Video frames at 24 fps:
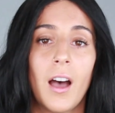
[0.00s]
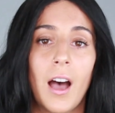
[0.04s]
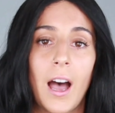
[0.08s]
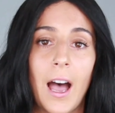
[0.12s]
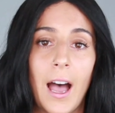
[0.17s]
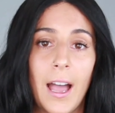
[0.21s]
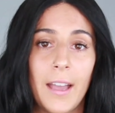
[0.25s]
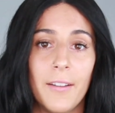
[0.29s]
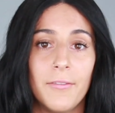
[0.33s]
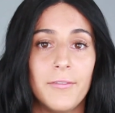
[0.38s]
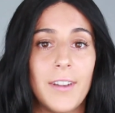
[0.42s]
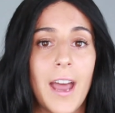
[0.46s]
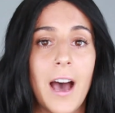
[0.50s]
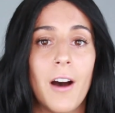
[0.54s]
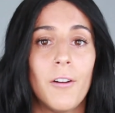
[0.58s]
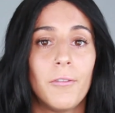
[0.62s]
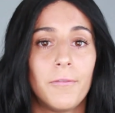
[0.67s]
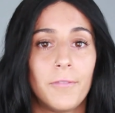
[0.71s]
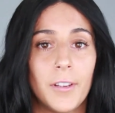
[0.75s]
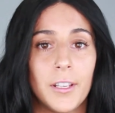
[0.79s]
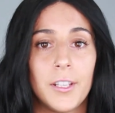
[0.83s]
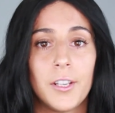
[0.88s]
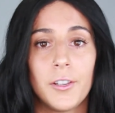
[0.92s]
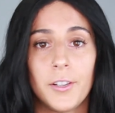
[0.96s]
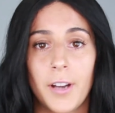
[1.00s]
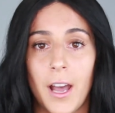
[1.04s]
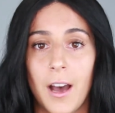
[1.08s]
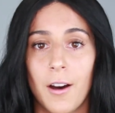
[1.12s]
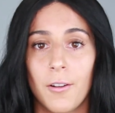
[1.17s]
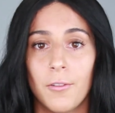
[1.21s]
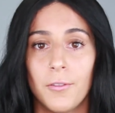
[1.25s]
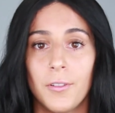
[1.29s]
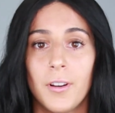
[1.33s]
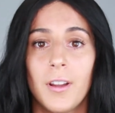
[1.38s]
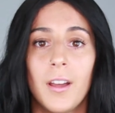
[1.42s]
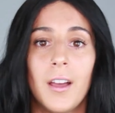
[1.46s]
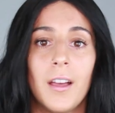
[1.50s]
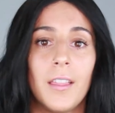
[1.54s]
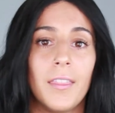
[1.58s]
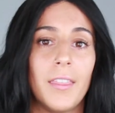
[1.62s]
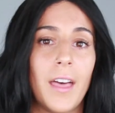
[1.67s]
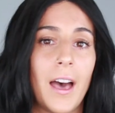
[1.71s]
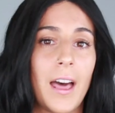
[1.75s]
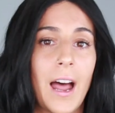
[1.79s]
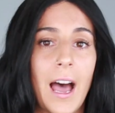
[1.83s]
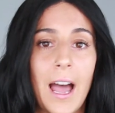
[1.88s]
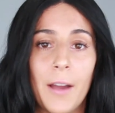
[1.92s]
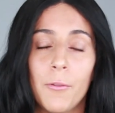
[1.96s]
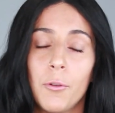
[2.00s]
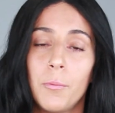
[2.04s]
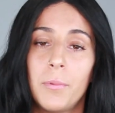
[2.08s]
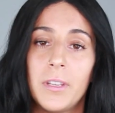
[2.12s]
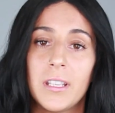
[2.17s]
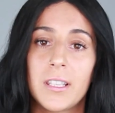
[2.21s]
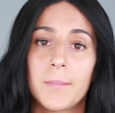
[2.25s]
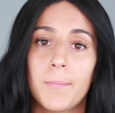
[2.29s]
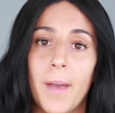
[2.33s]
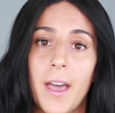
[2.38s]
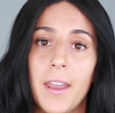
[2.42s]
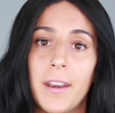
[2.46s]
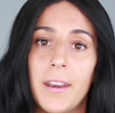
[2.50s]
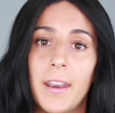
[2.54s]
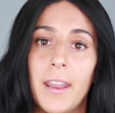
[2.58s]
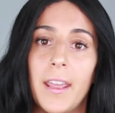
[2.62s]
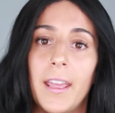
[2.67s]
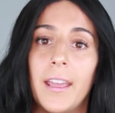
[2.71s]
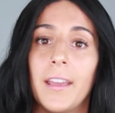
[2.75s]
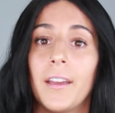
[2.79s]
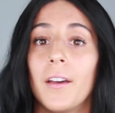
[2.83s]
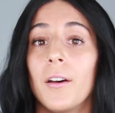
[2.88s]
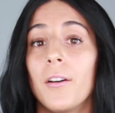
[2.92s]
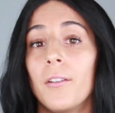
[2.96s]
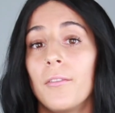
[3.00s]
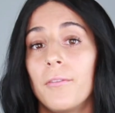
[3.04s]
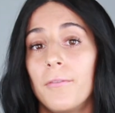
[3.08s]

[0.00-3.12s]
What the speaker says: I've now figured out that I will be spending